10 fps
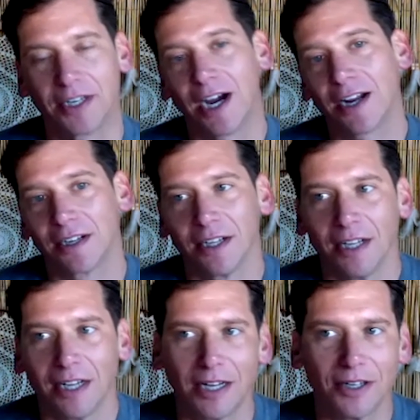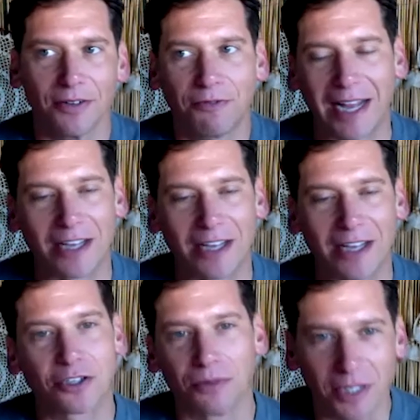Not eh, faster
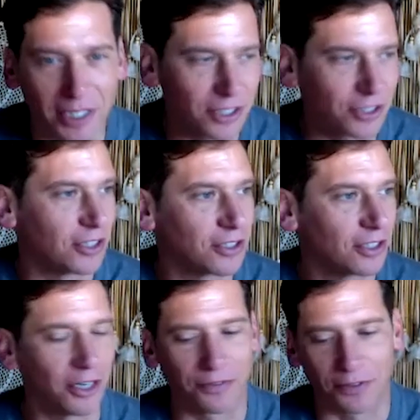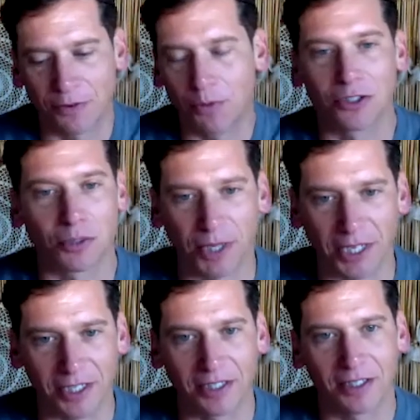really isn't, you know, if, if you want
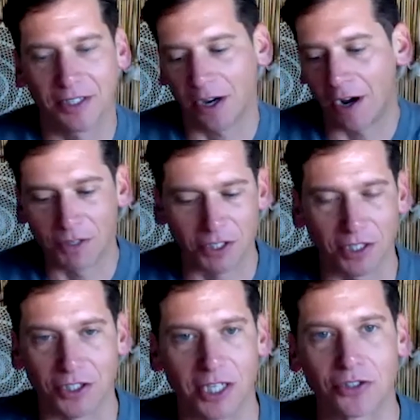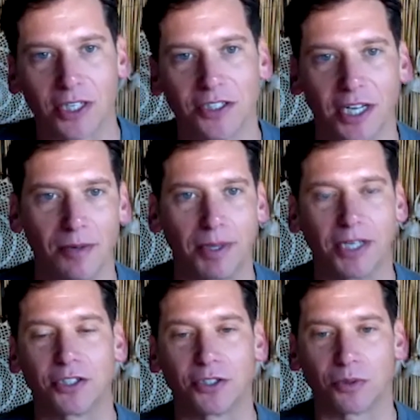speed, obviously a centralized
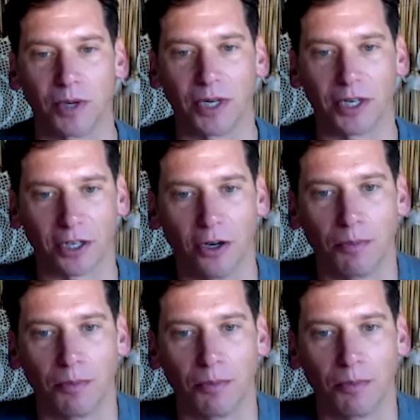database is the way to go.